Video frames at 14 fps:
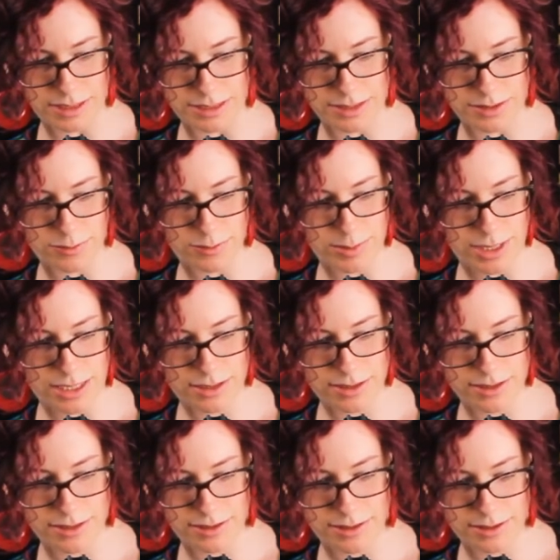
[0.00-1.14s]
zoom
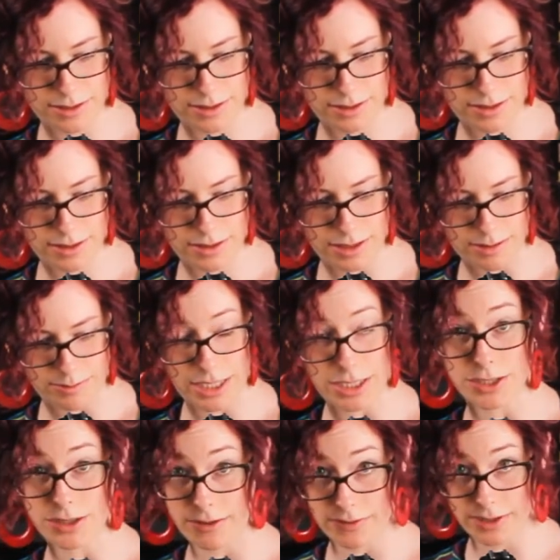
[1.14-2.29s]
in, make
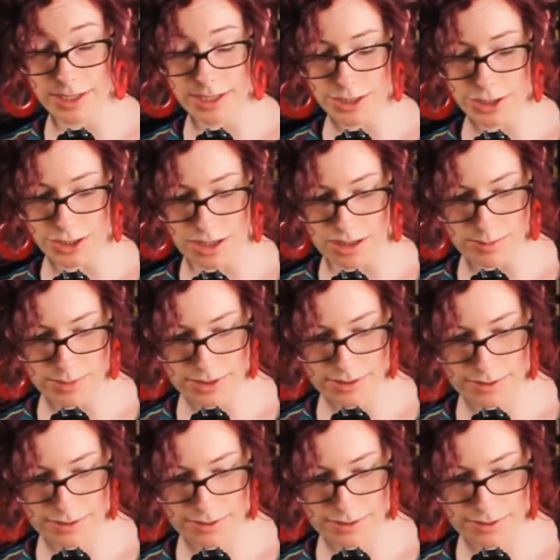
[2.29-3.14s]
sure everything is sharp,